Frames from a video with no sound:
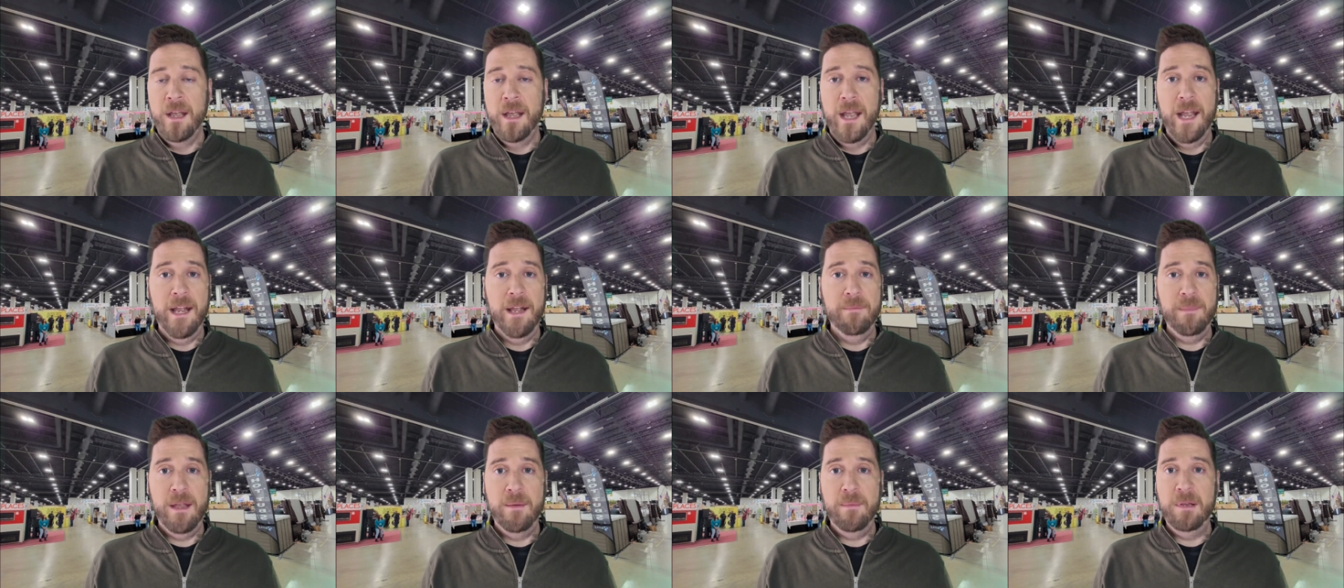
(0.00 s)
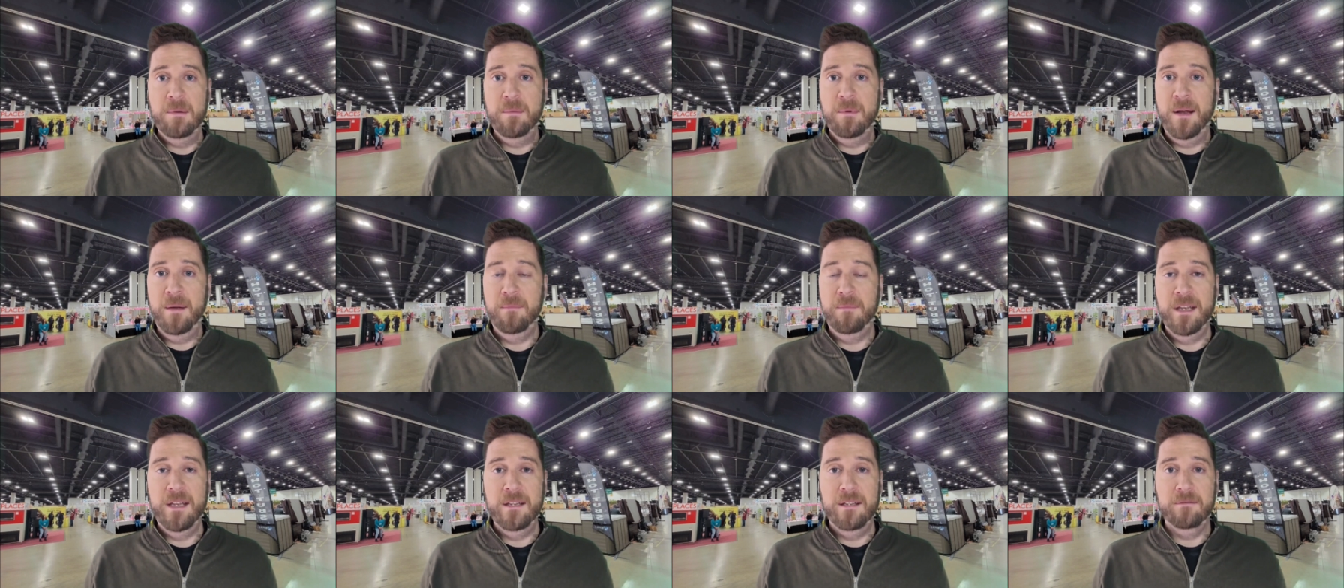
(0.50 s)
And maybe you
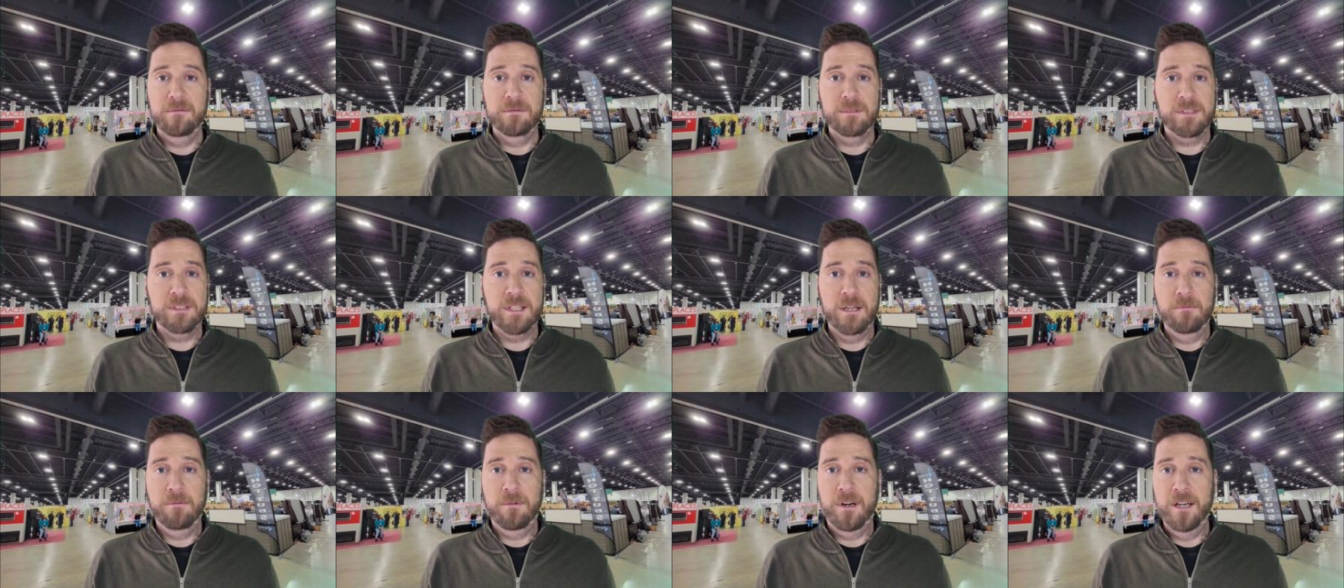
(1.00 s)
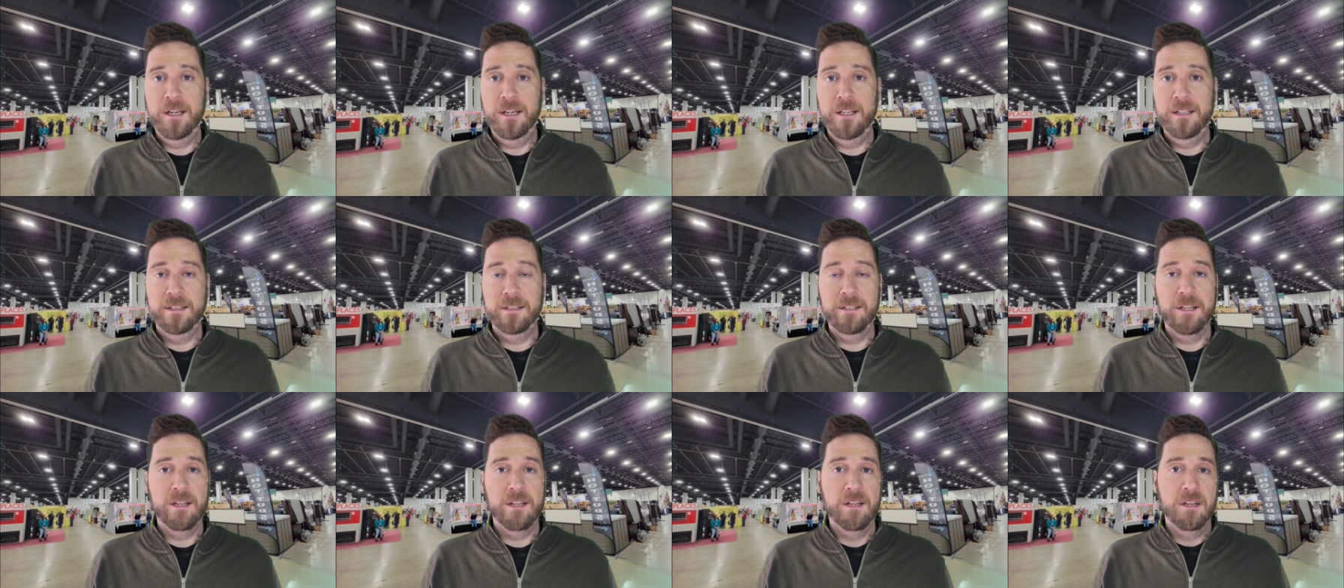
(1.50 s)
might meet someone
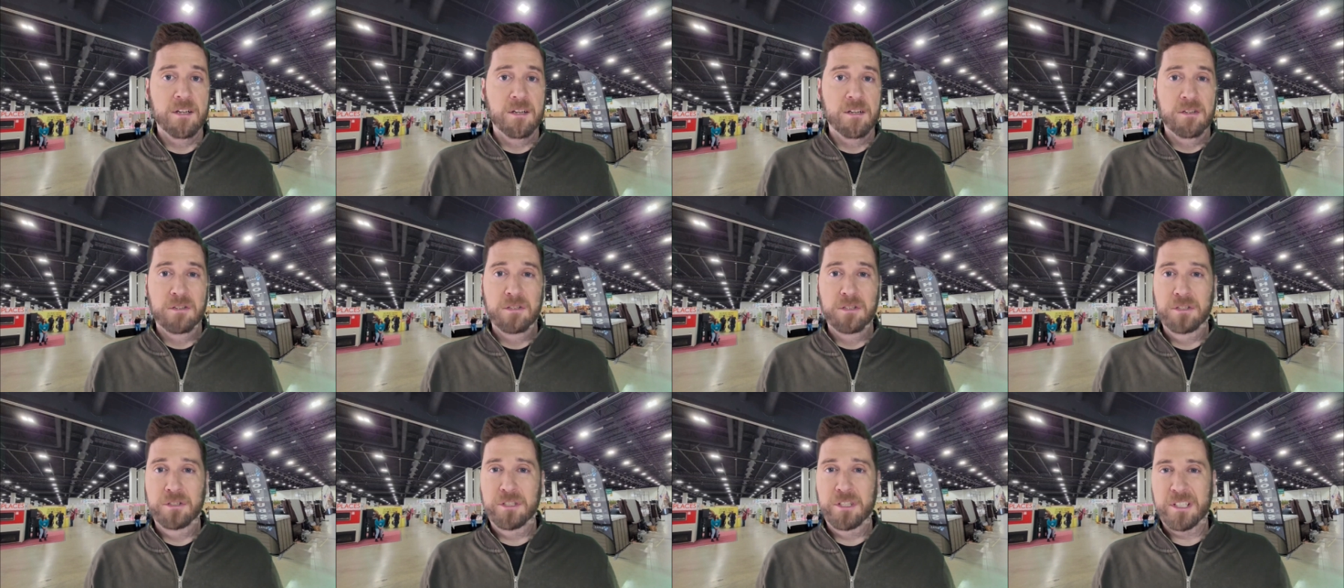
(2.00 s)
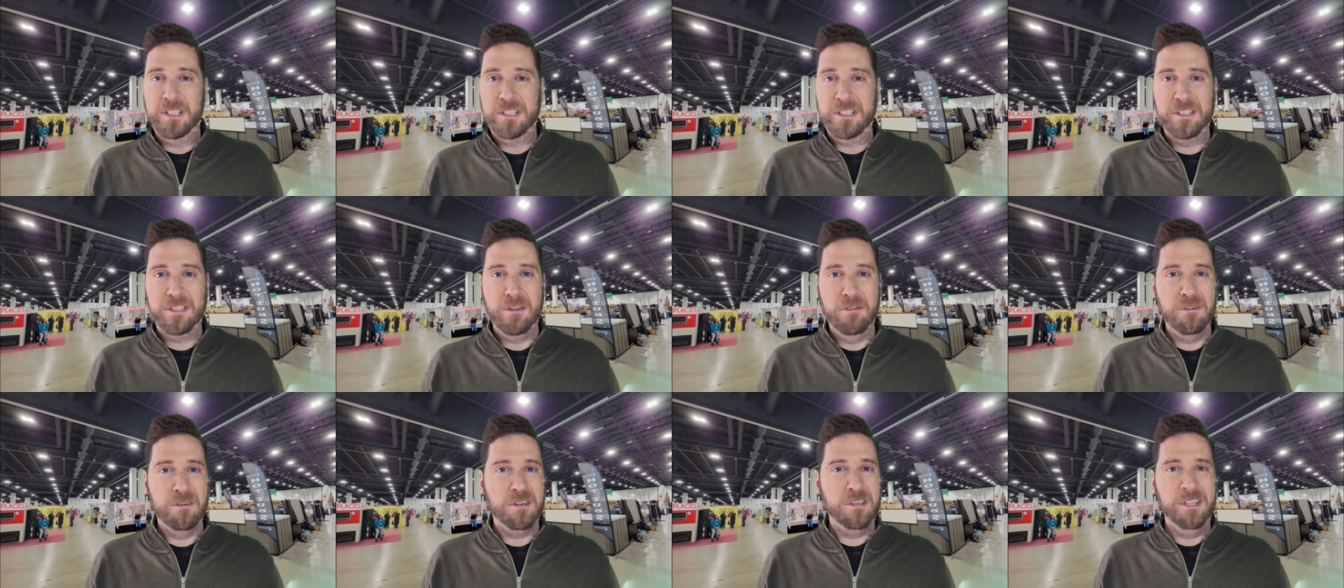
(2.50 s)
and you just
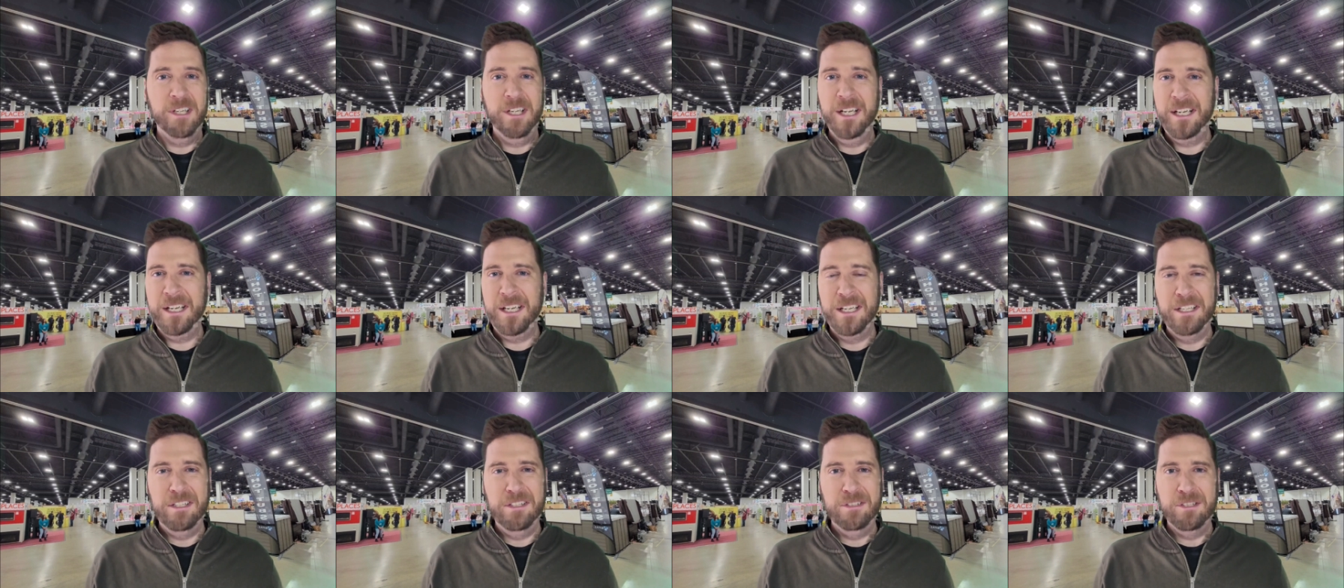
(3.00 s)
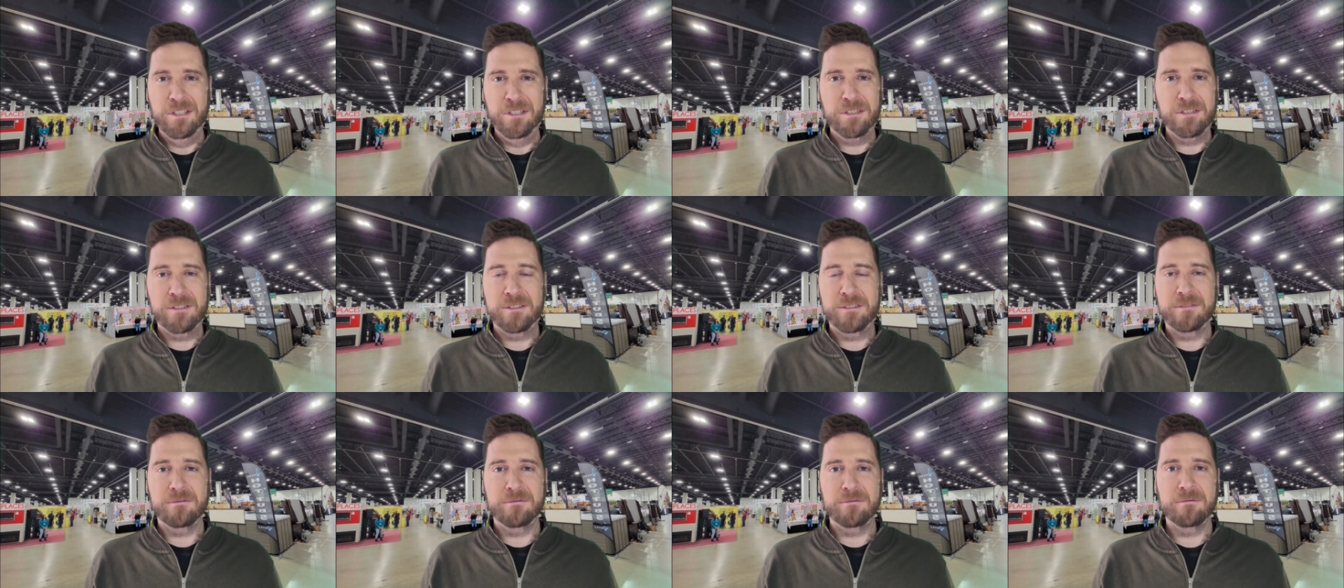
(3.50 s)
don't click and you
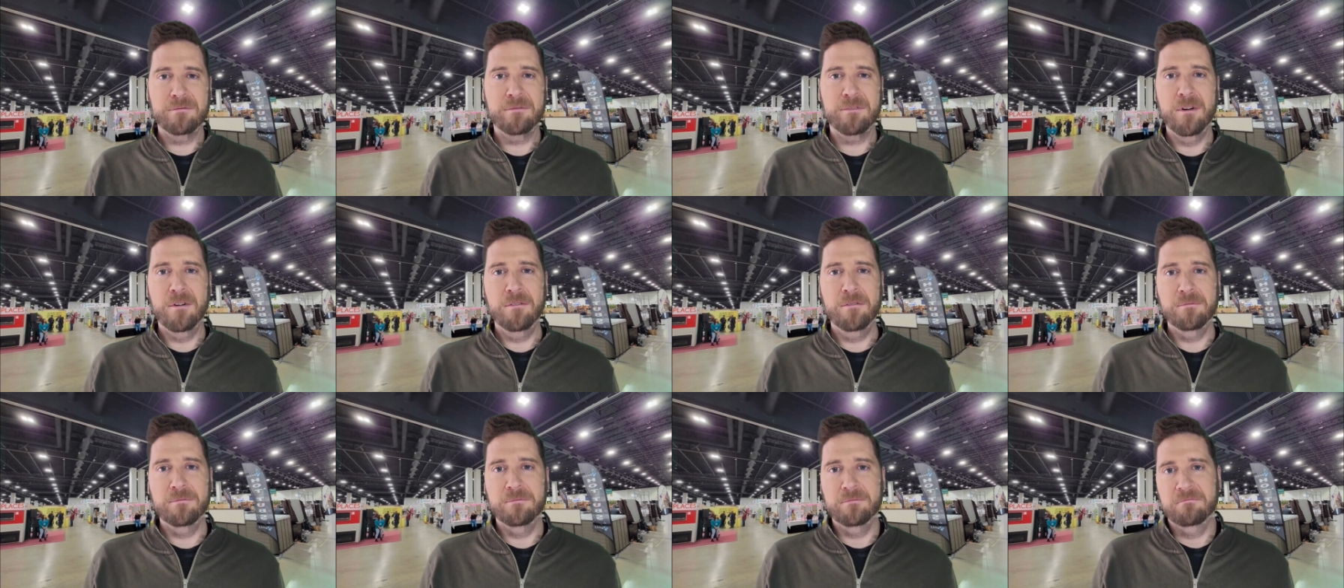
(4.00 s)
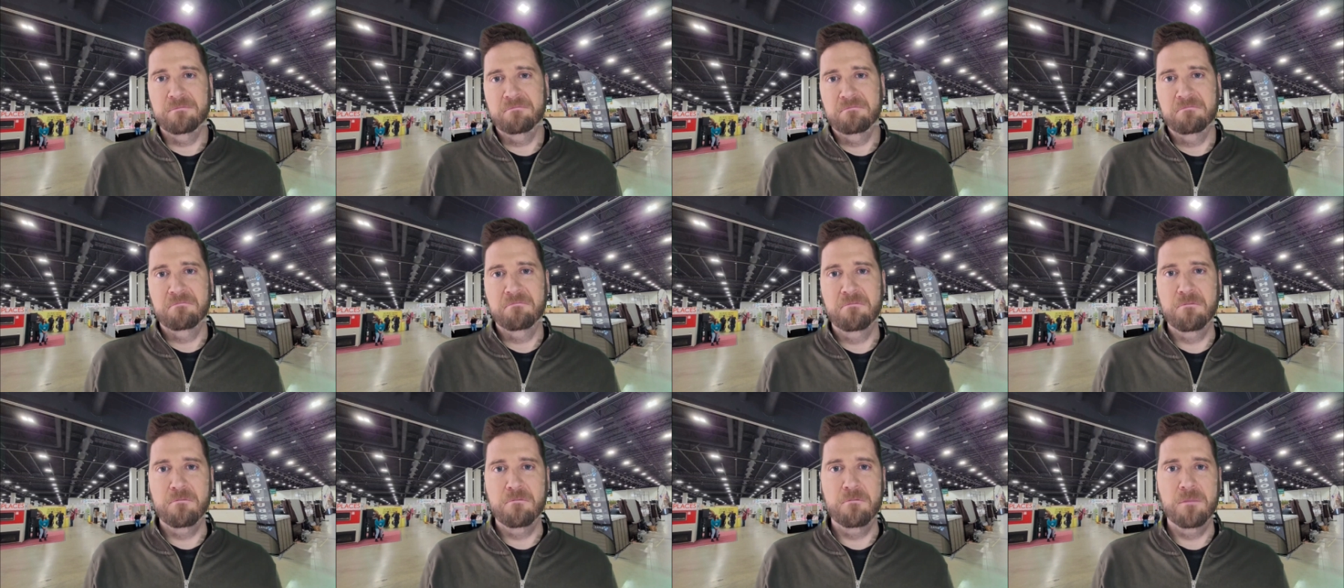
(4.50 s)
just don't
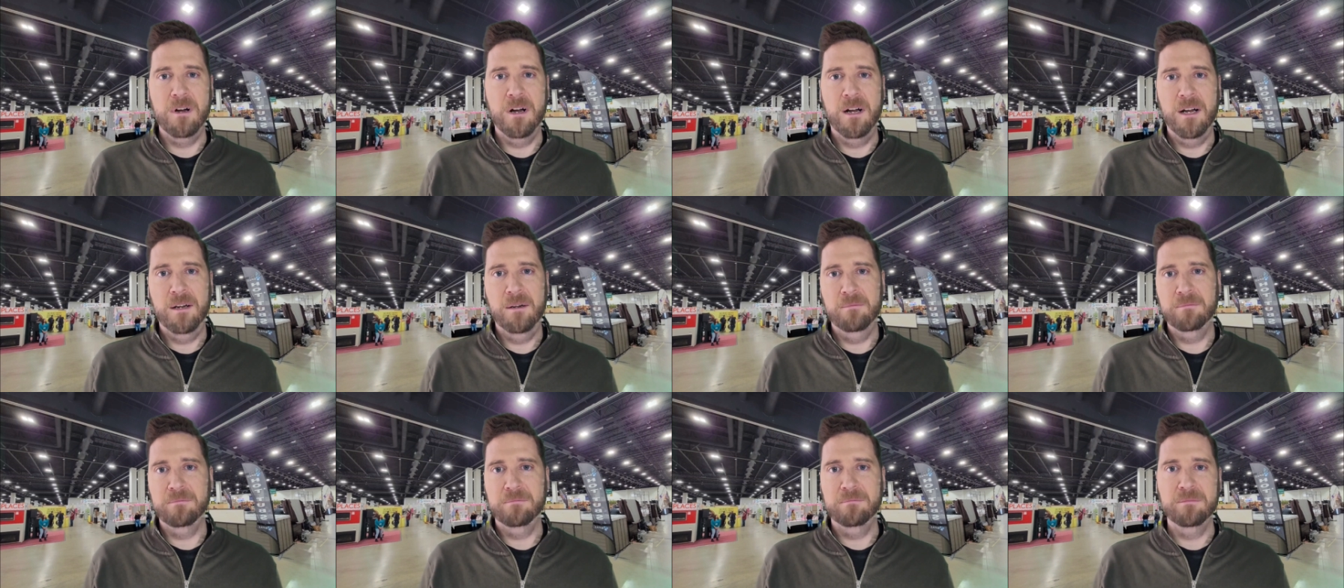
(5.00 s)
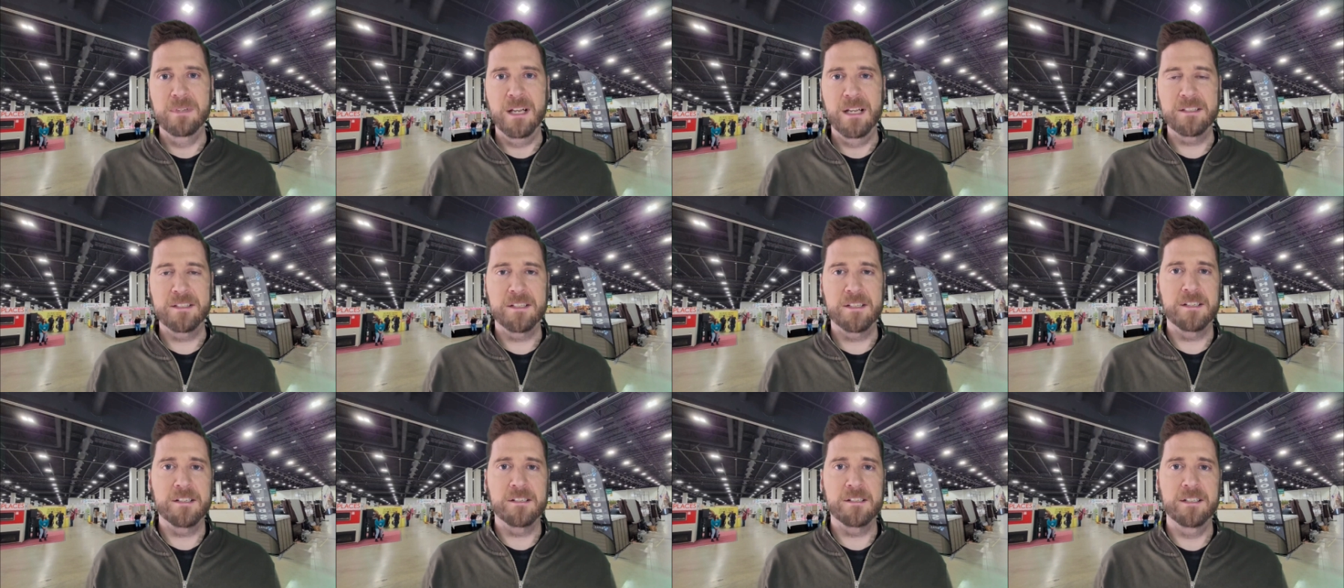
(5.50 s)

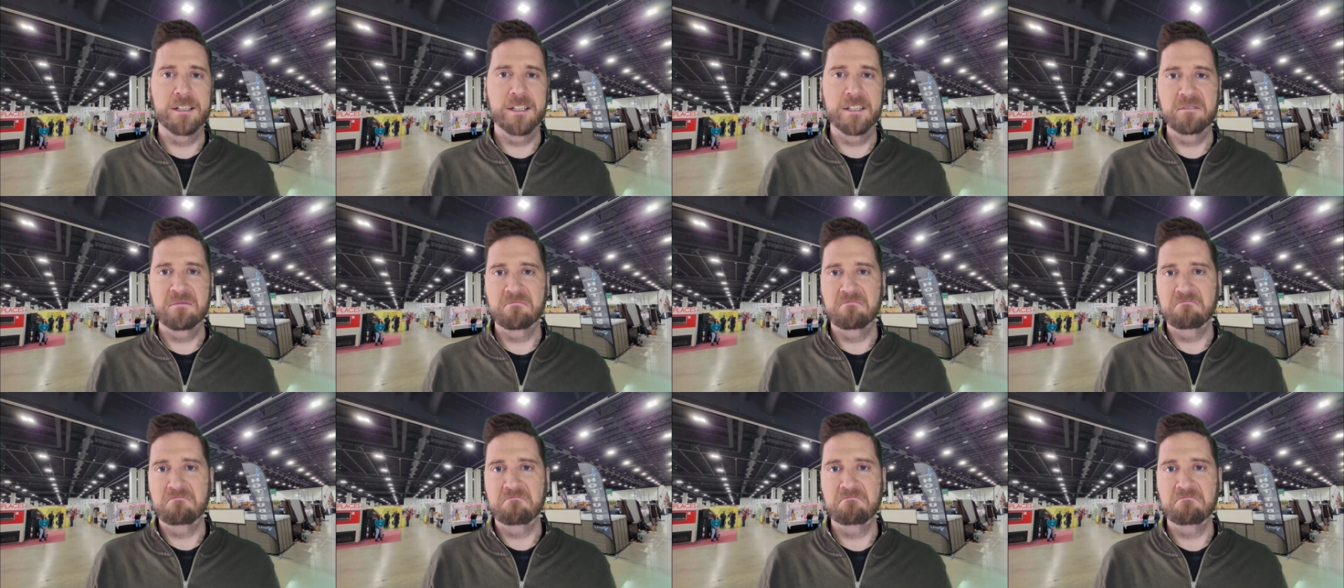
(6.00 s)
necessarily,